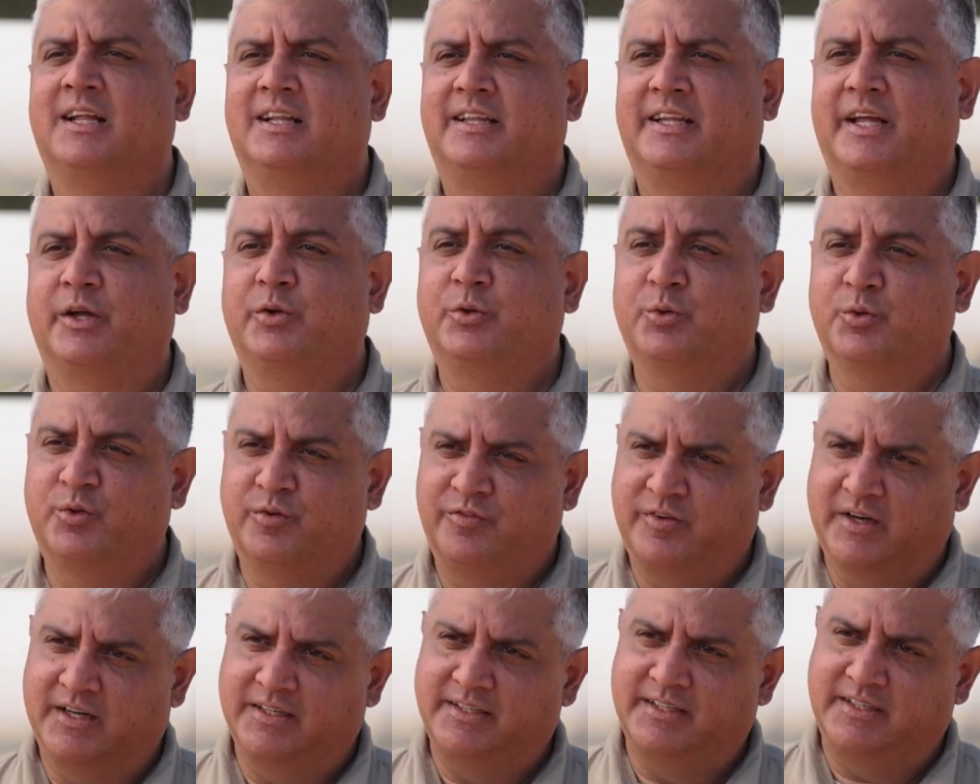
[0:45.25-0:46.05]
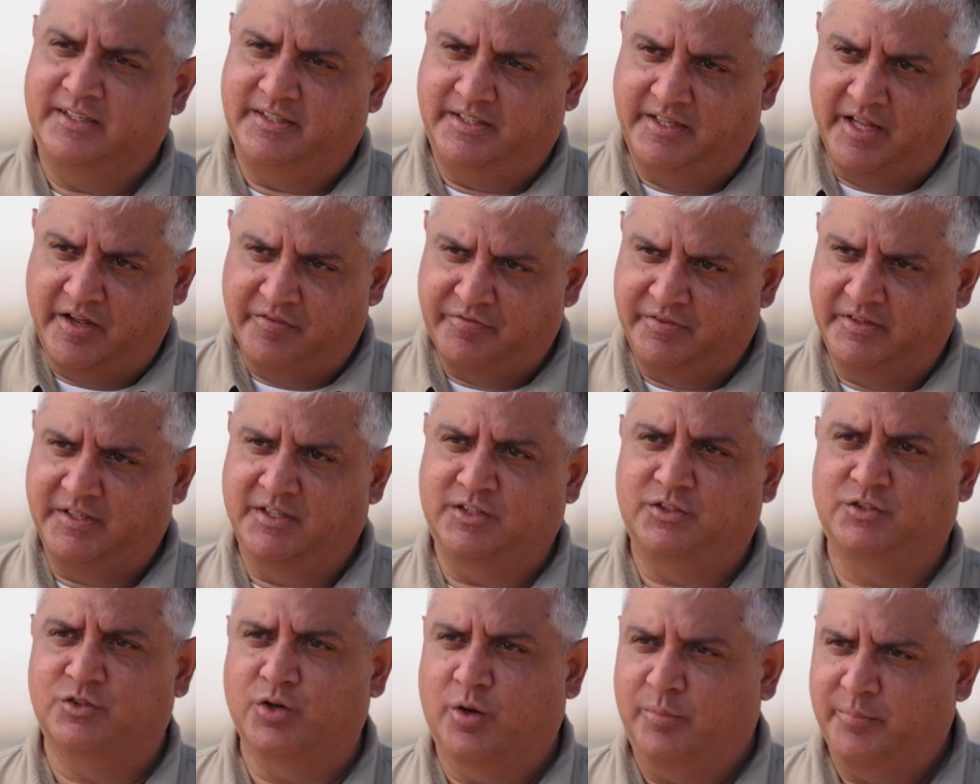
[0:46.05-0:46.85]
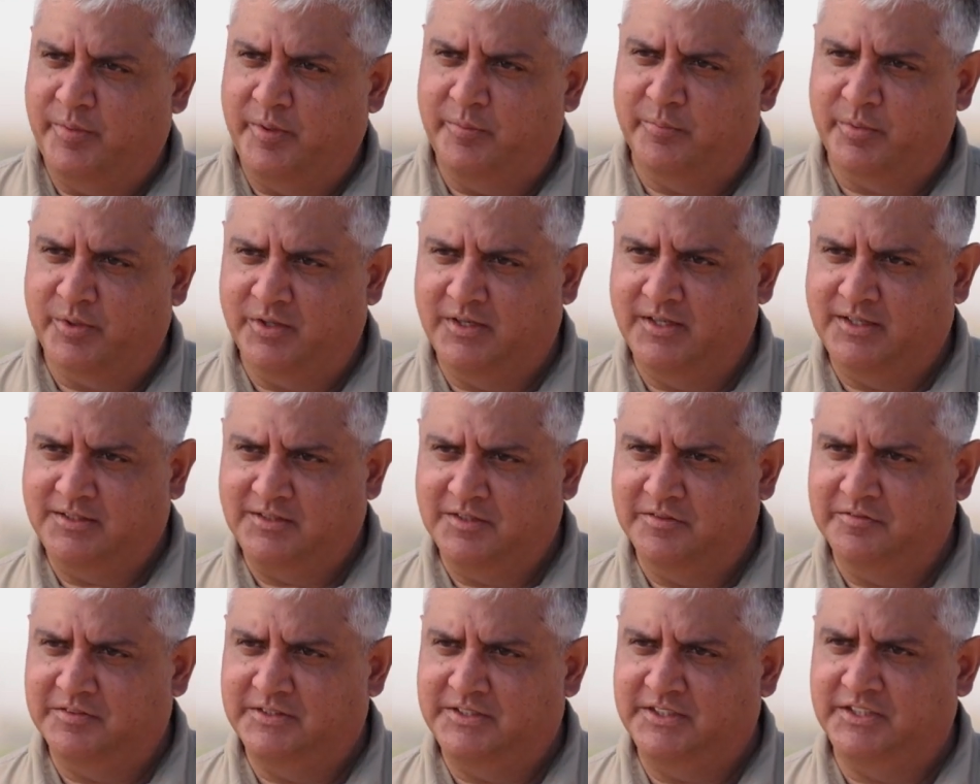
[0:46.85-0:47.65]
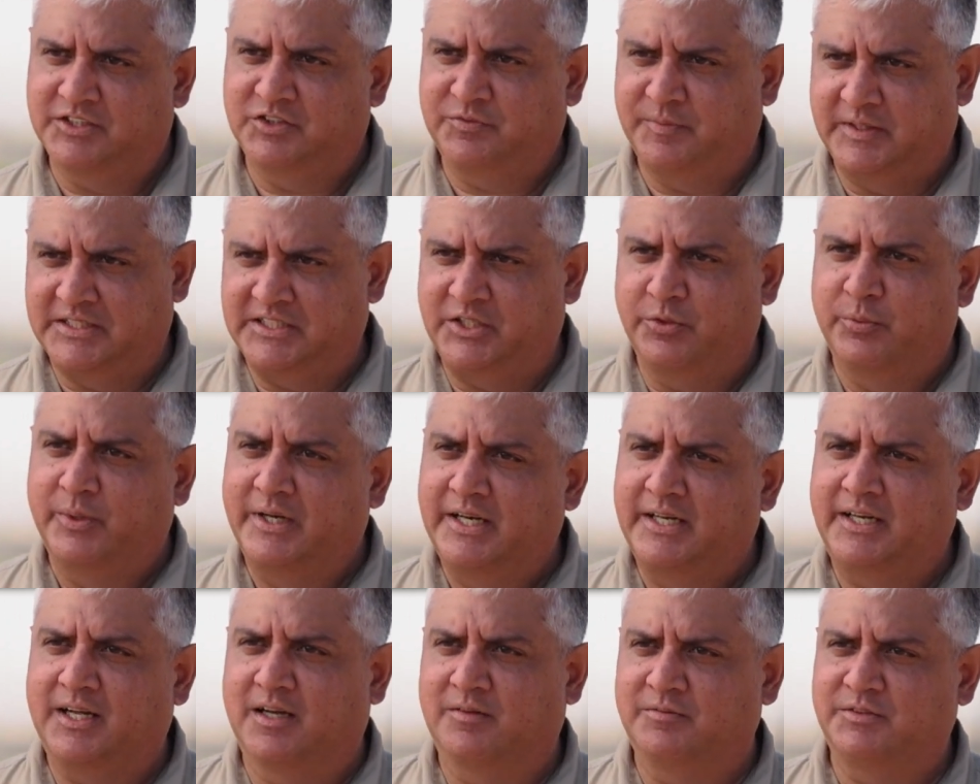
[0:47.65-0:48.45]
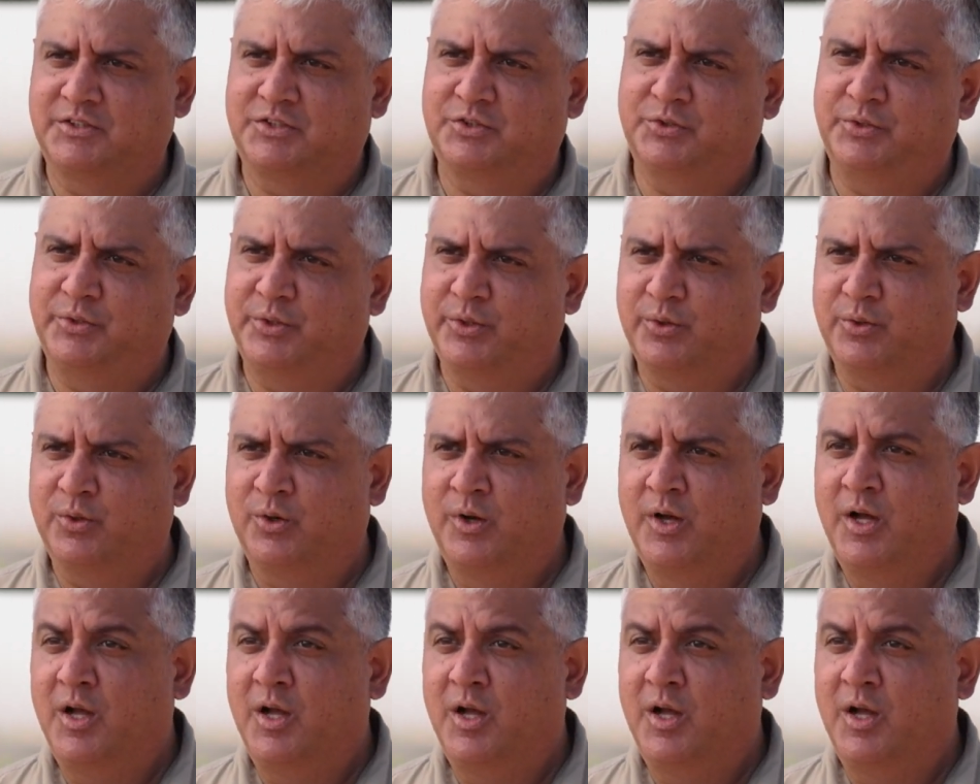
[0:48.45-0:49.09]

you will find a definite drop in productivity, especially when it comes to your